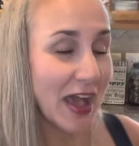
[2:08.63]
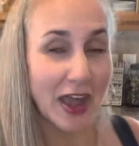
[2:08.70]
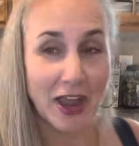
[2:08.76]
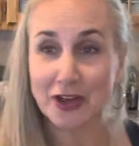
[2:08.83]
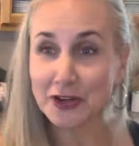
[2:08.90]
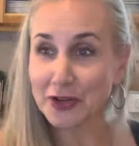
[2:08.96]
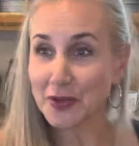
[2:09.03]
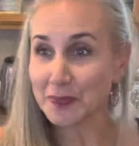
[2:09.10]
Our
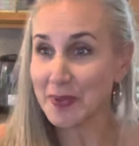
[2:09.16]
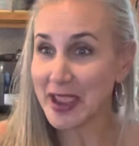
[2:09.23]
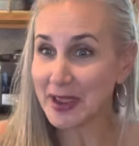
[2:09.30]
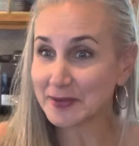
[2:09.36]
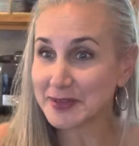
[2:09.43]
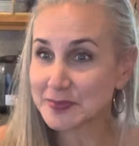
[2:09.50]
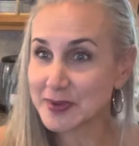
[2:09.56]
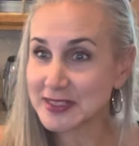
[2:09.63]
grill pan
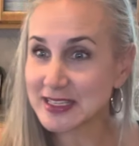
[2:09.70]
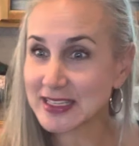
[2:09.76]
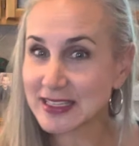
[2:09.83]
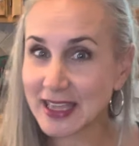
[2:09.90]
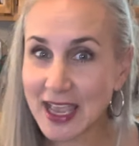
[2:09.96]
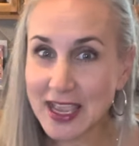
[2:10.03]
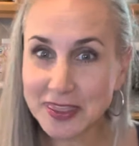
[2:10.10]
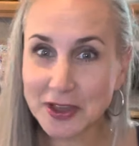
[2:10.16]
was busy
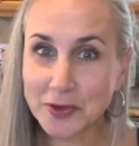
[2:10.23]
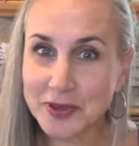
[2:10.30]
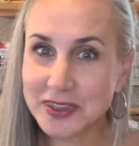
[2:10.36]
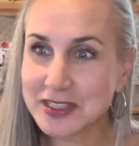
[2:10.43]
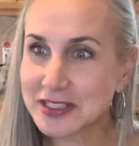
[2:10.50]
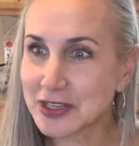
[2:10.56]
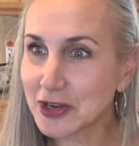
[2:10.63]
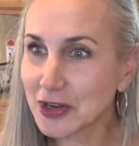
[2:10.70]
tonight though with
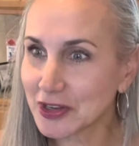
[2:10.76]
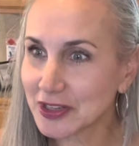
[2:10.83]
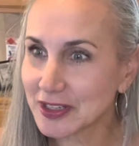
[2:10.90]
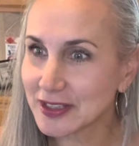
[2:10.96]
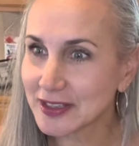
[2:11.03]
dessert.